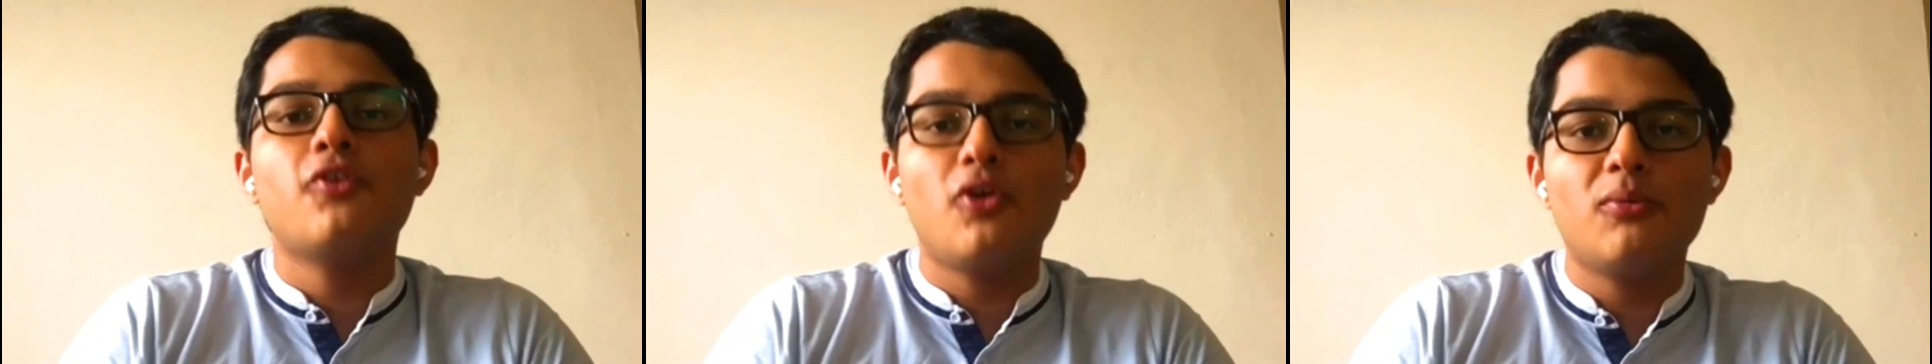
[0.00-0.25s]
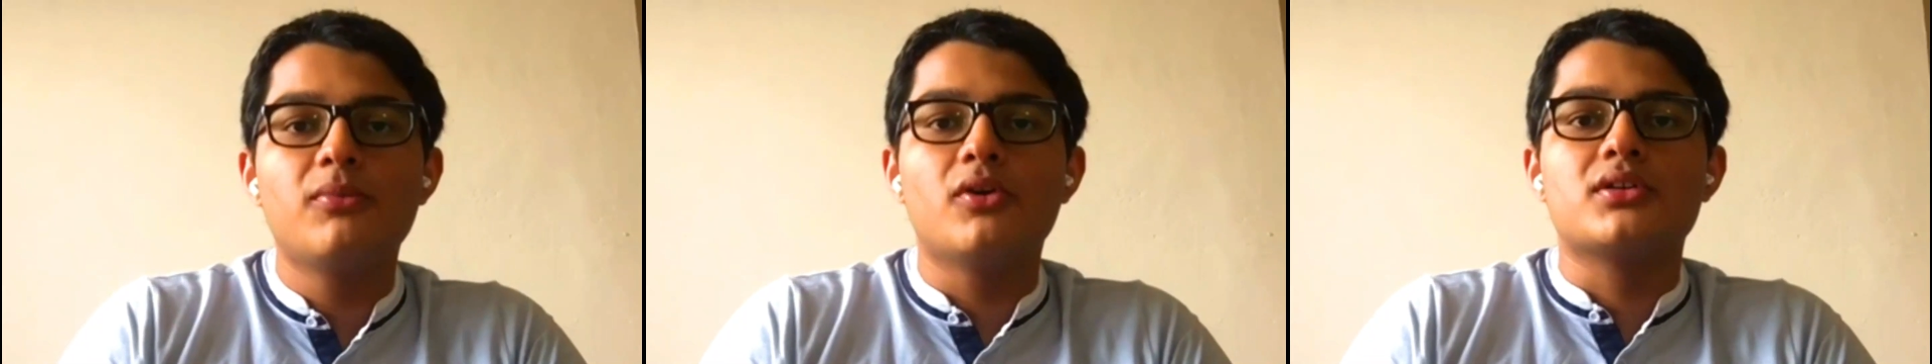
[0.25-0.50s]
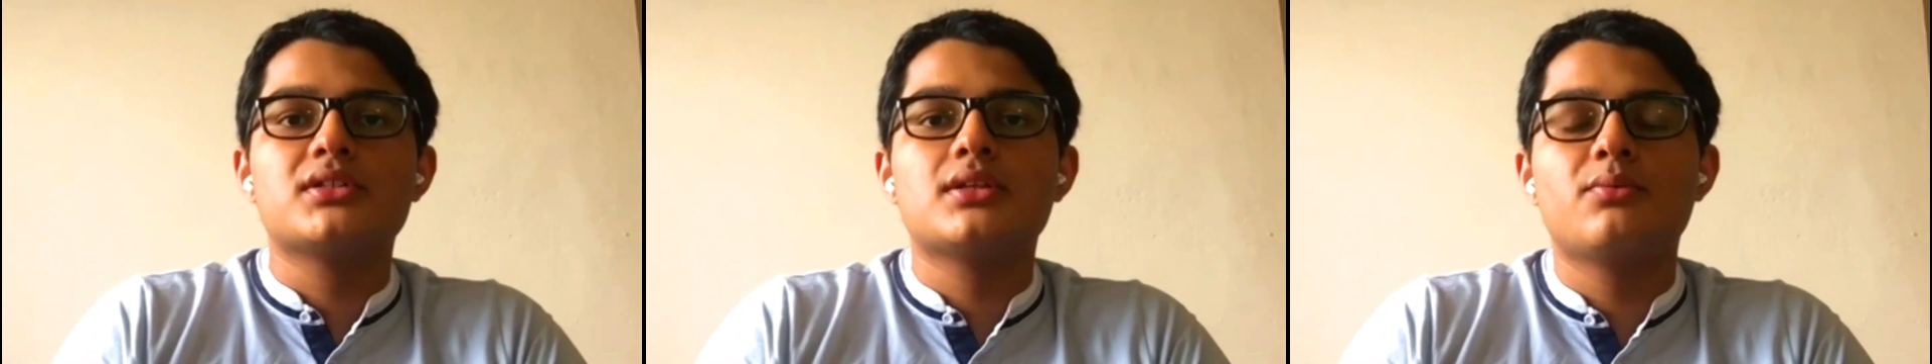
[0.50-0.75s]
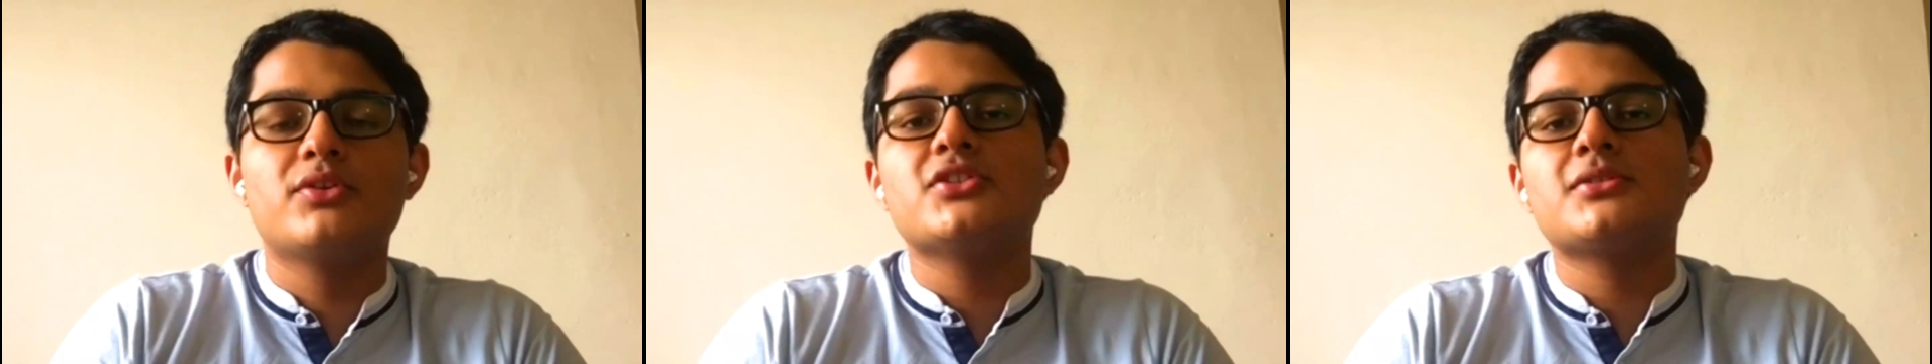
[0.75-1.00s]
four books,
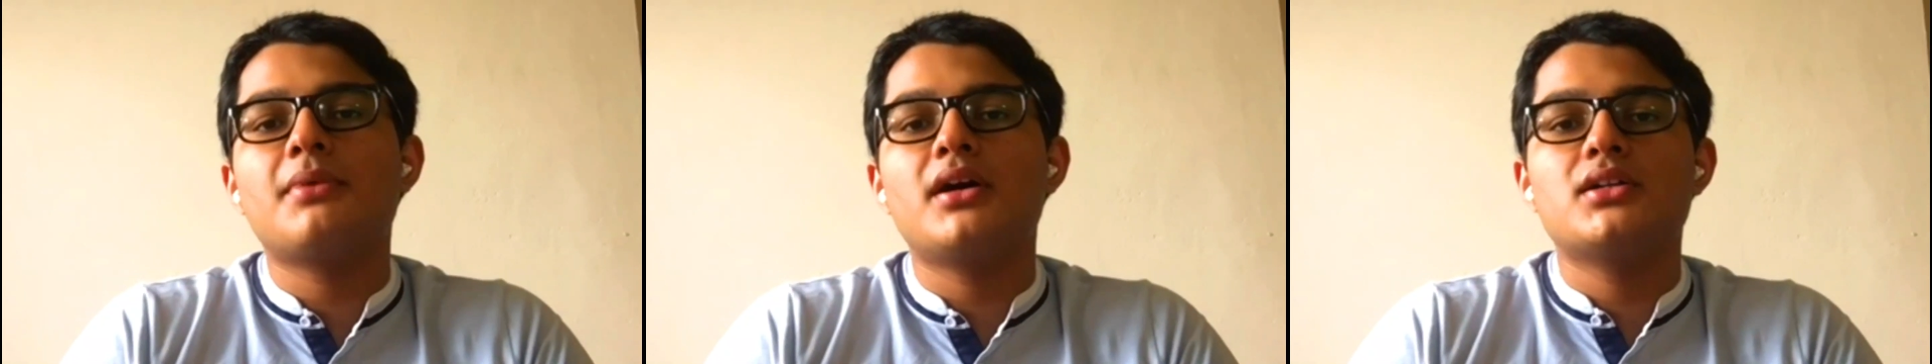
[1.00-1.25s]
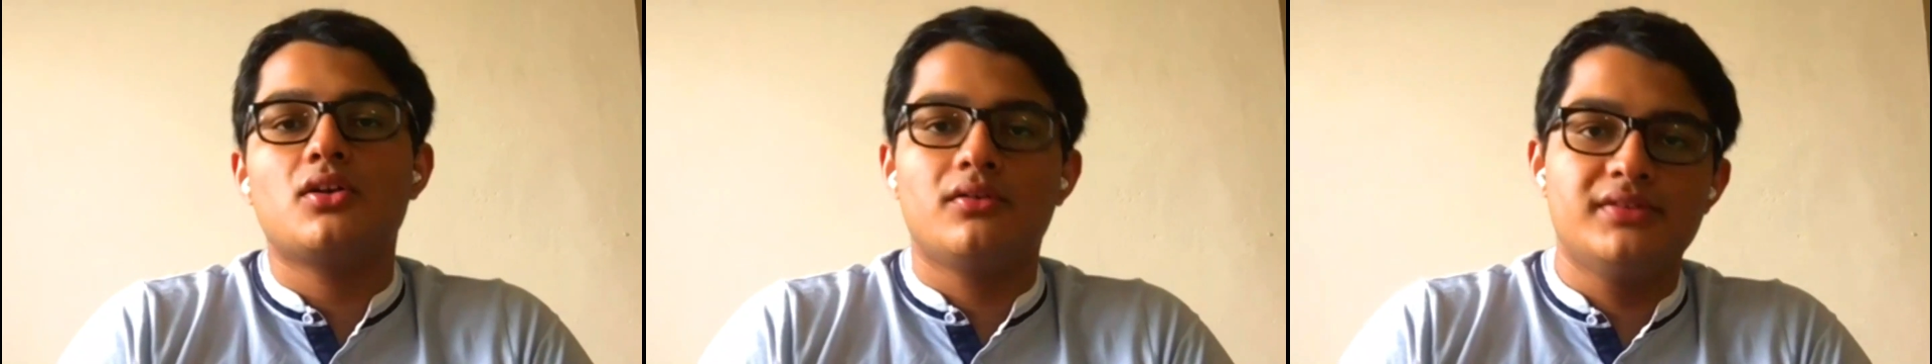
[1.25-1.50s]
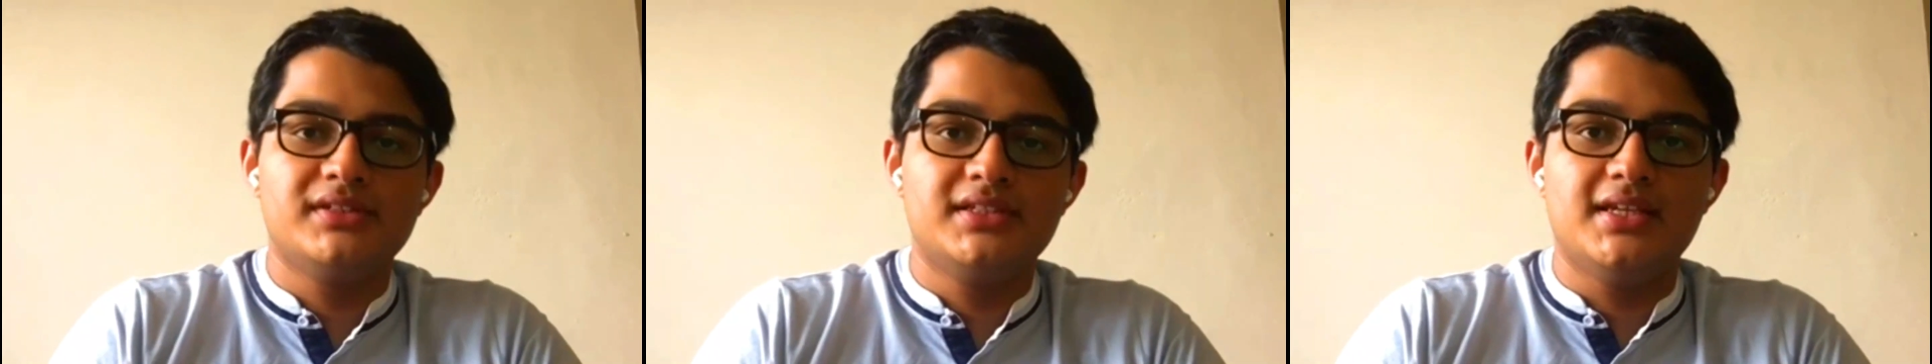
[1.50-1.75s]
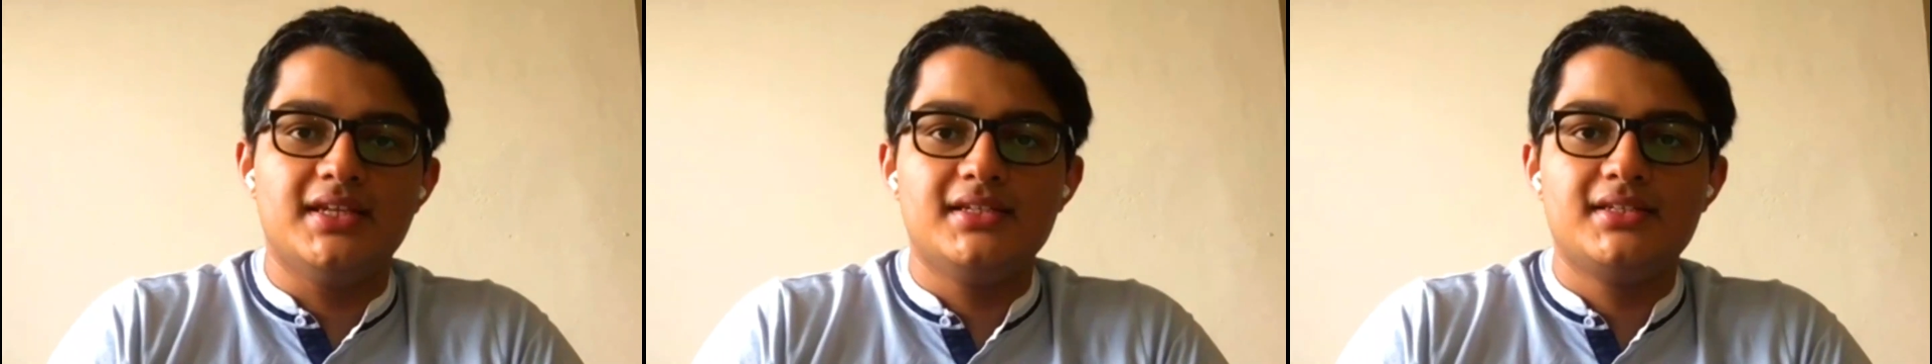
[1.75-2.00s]
which was part of a
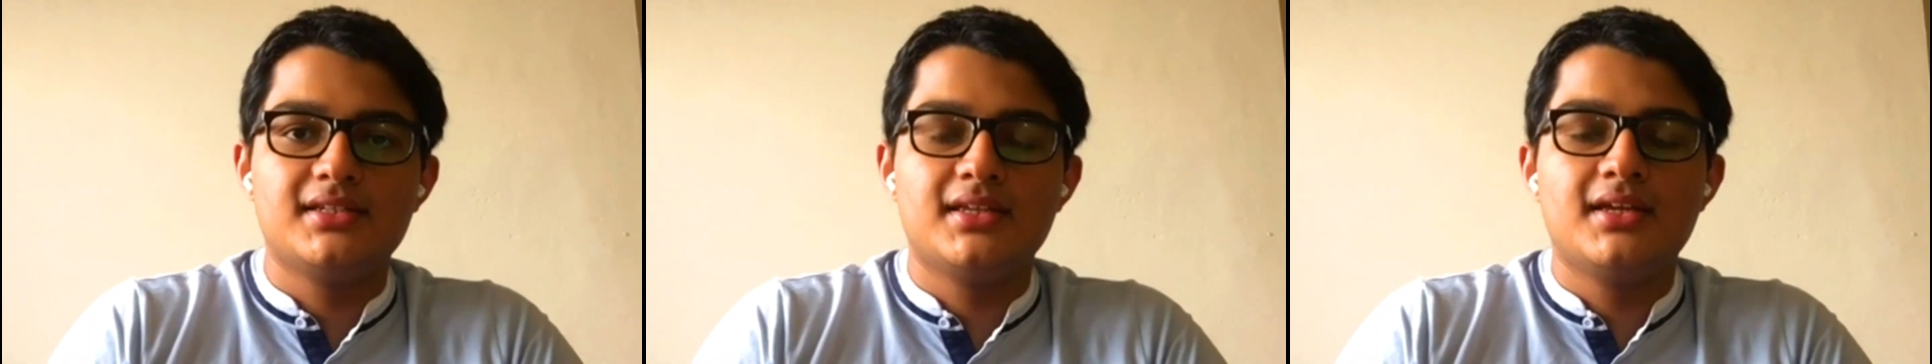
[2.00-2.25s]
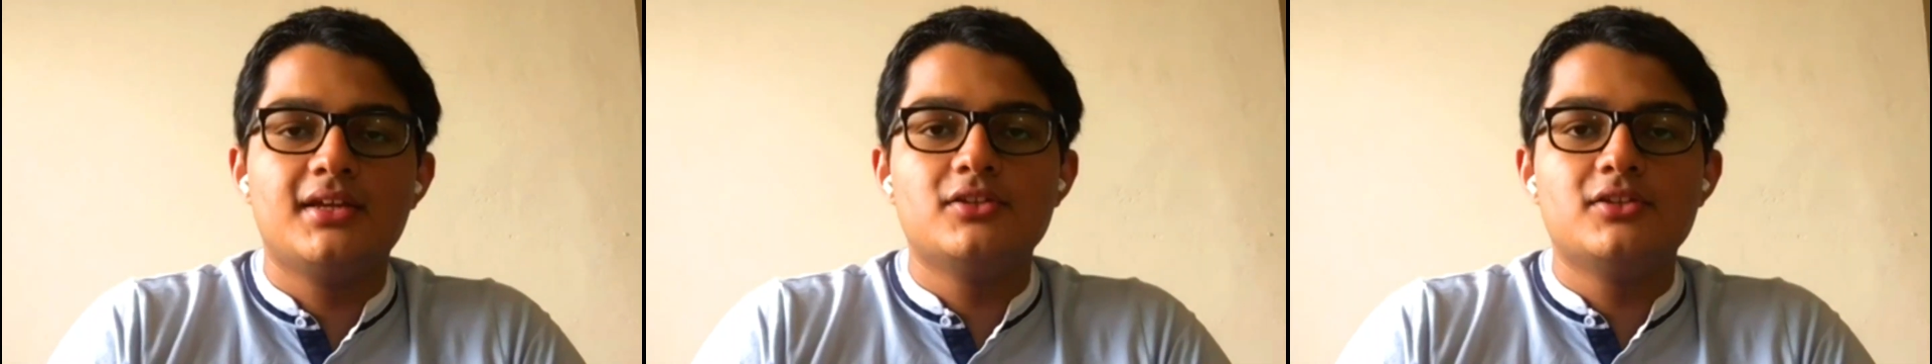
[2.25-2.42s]
series.